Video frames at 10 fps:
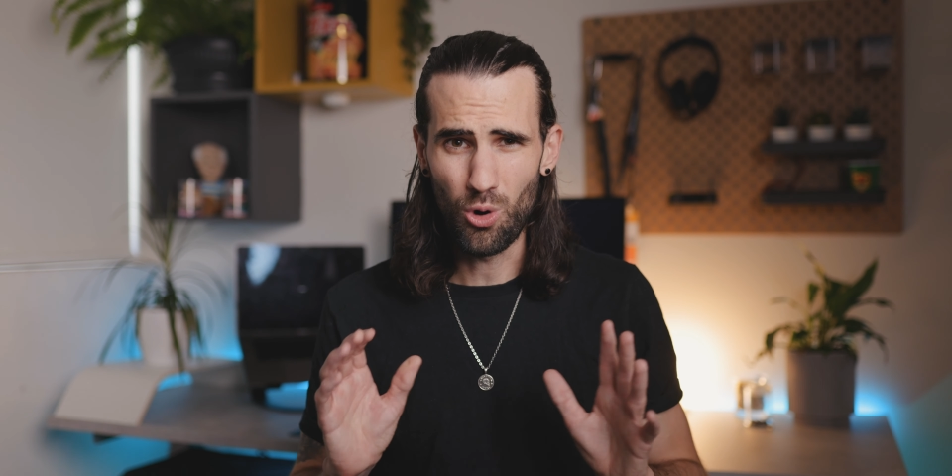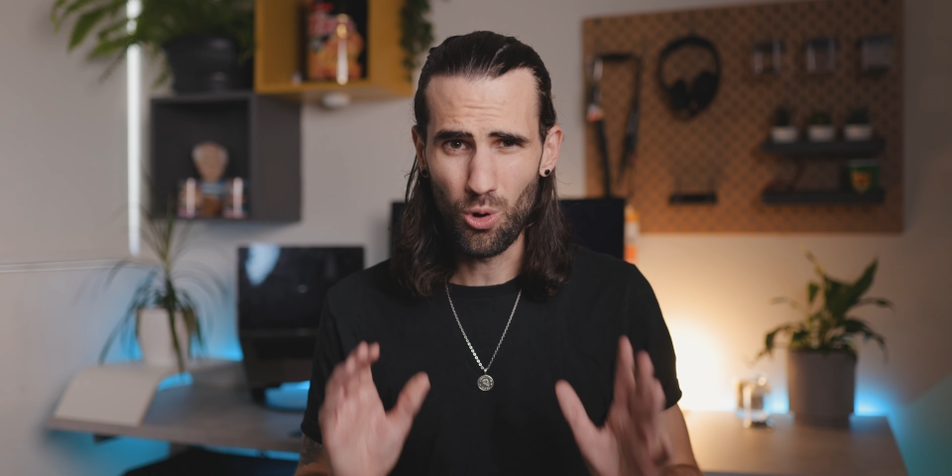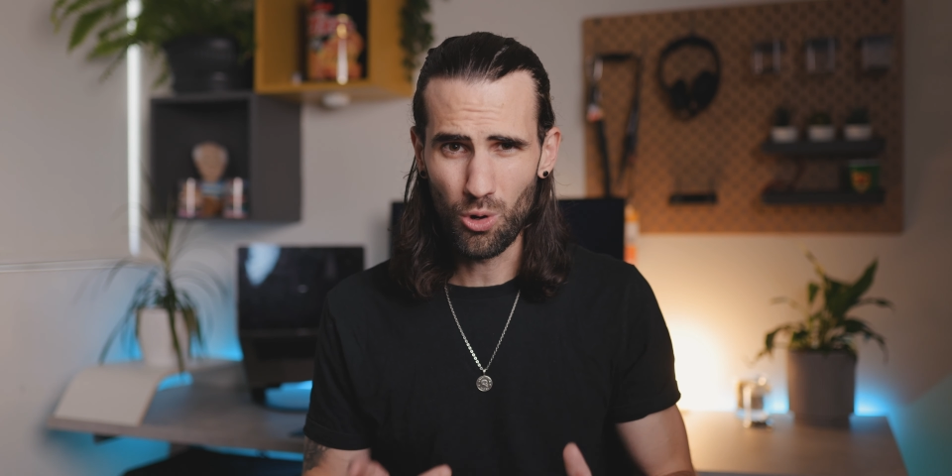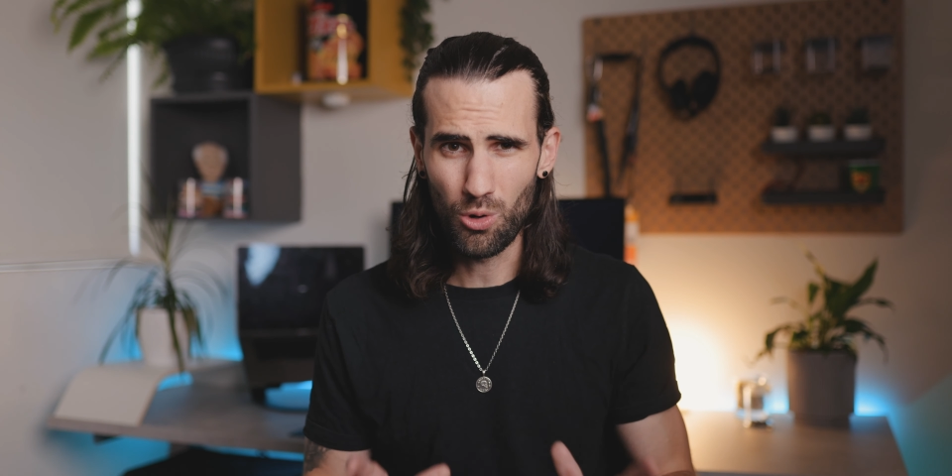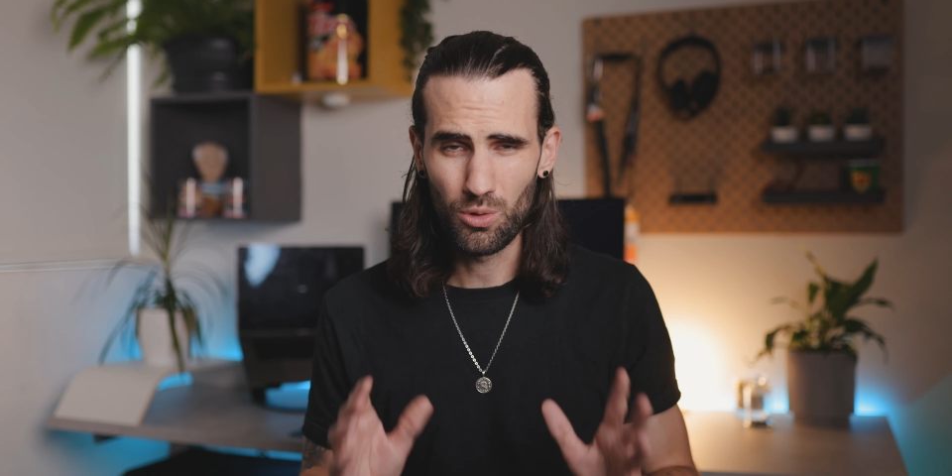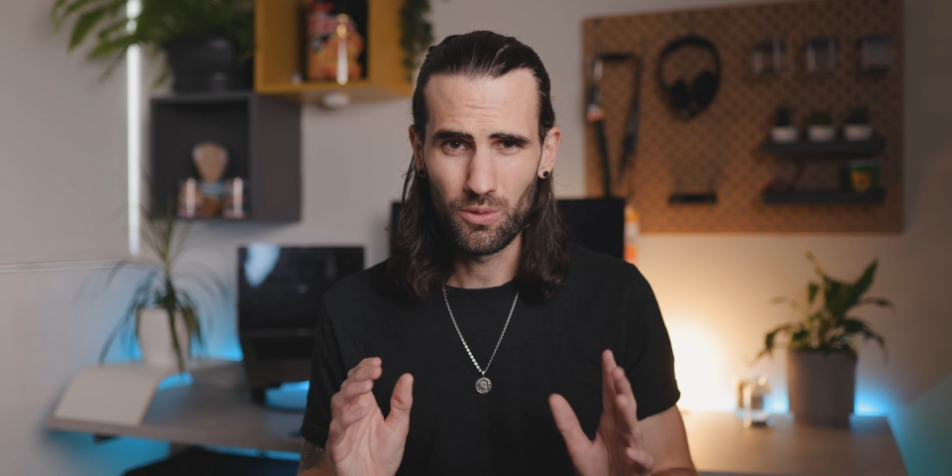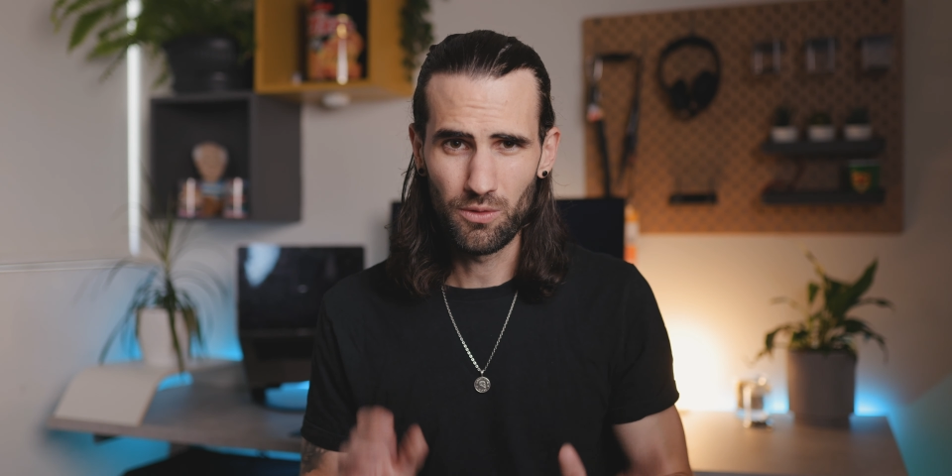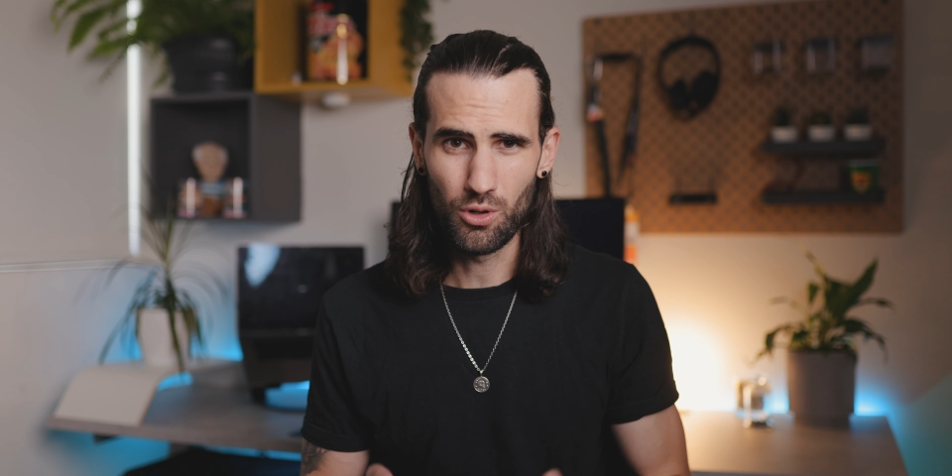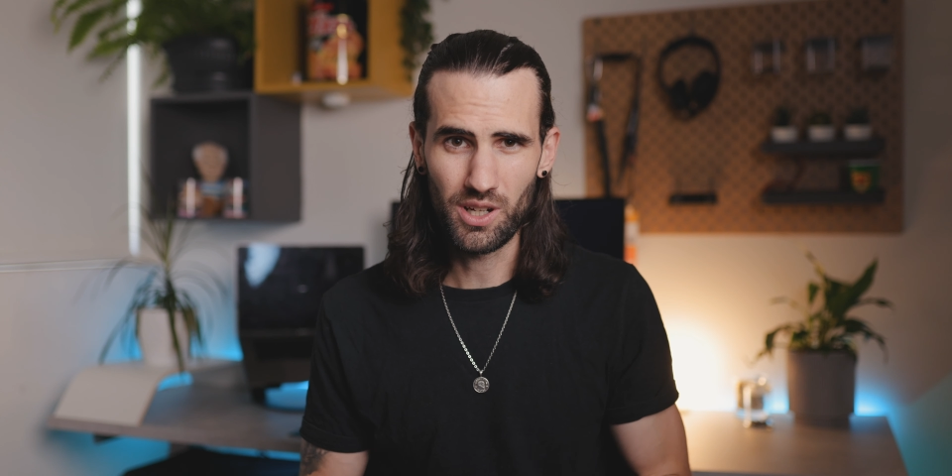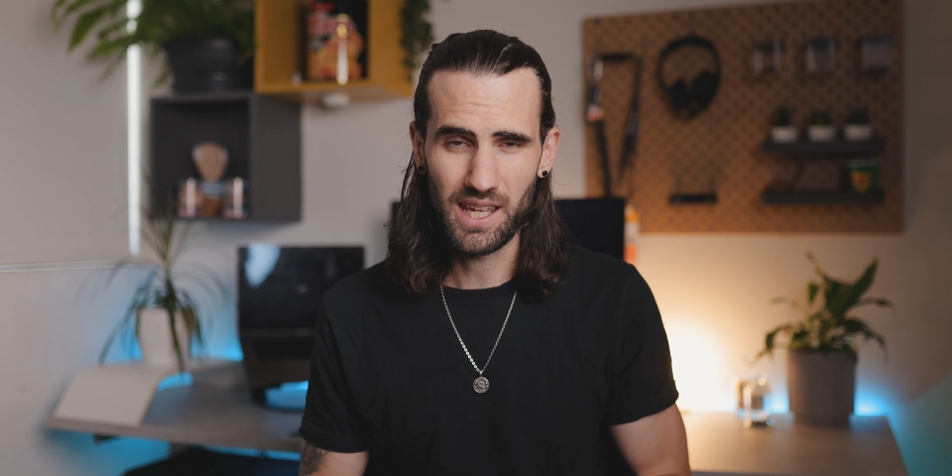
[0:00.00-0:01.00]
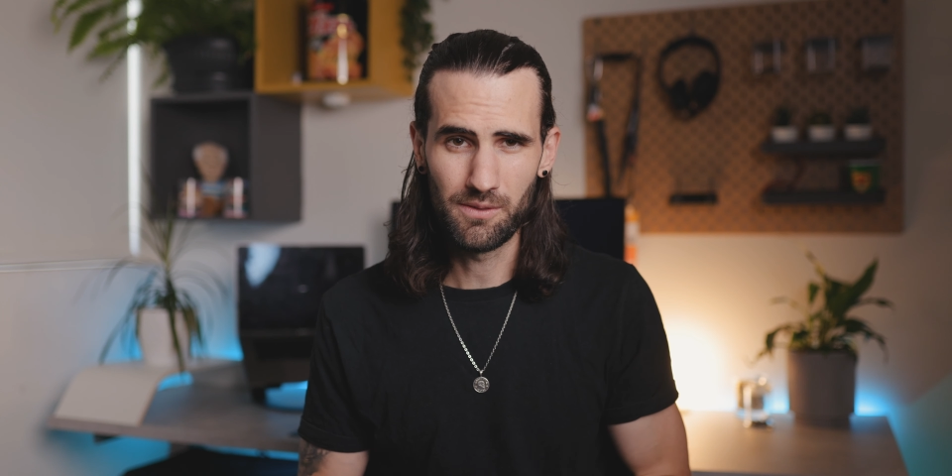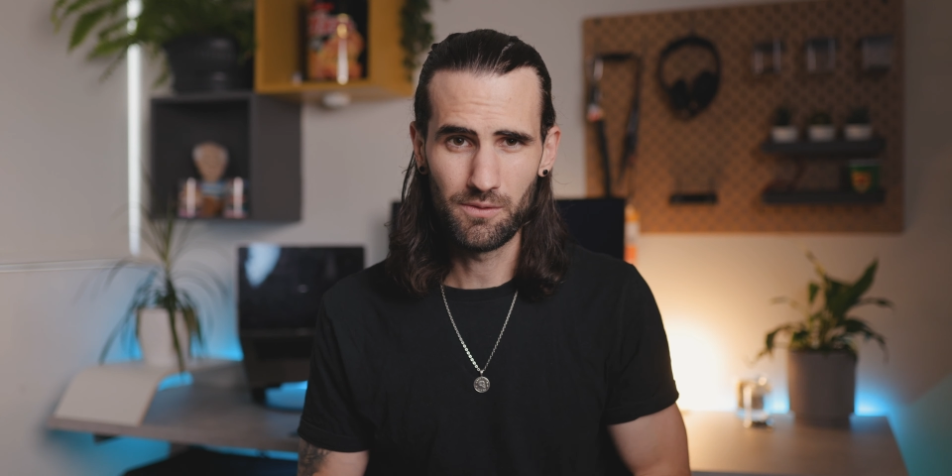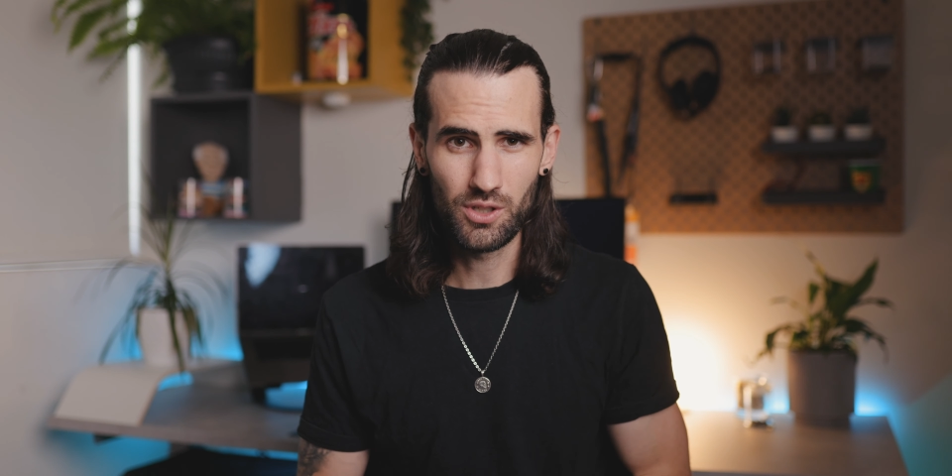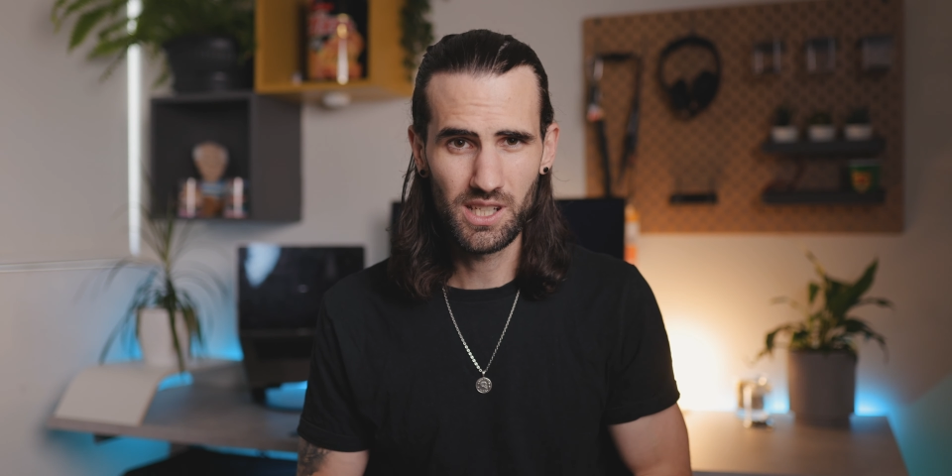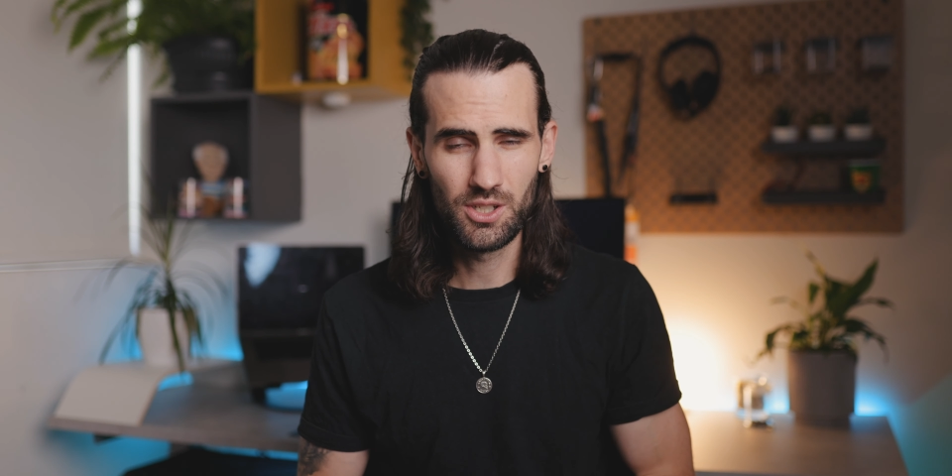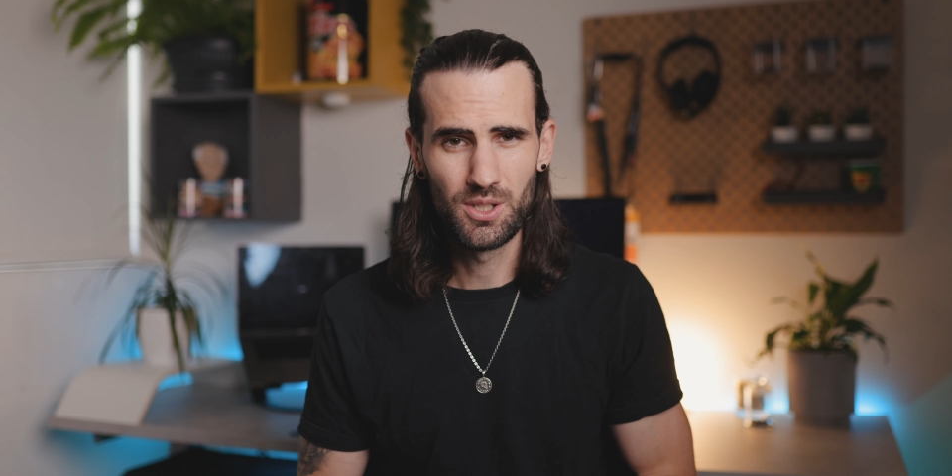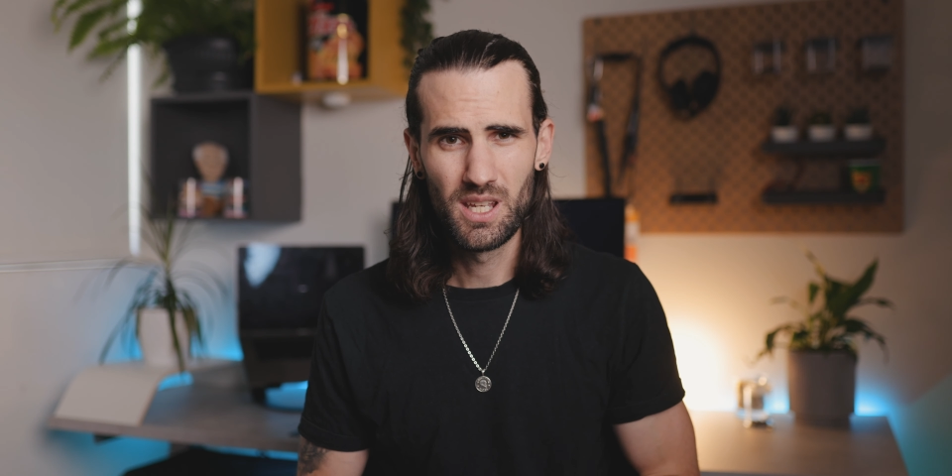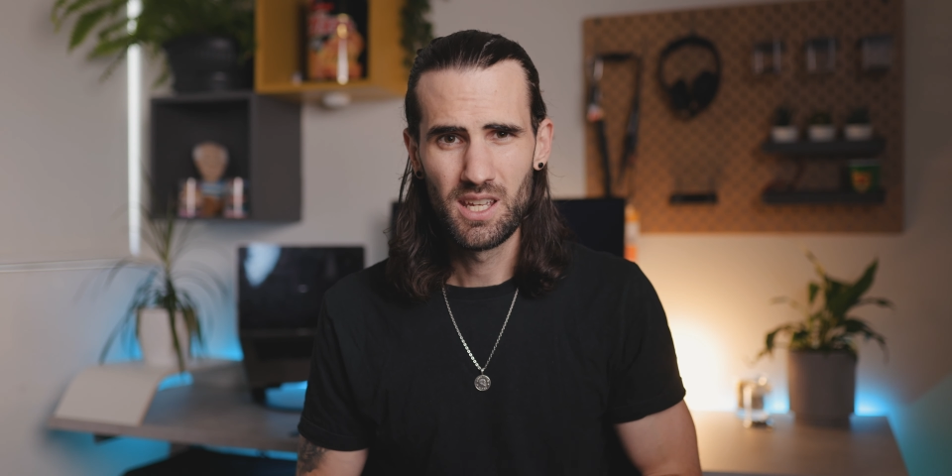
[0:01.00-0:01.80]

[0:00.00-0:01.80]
all 4K footage